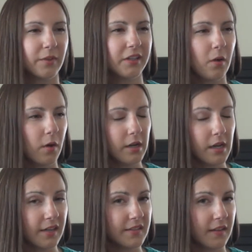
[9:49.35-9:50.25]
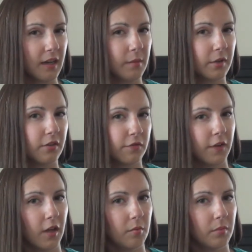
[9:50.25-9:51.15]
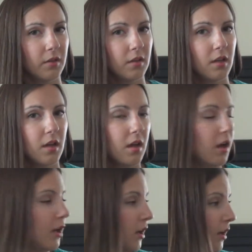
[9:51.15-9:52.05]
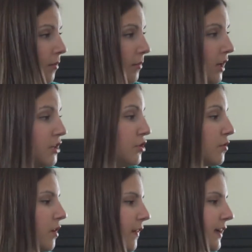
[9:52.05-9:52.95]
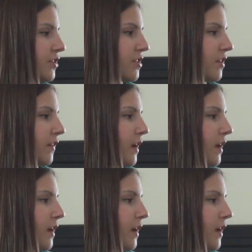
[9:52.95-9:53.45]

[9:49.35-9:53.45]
really organized and then I'm going to film um, a new collection.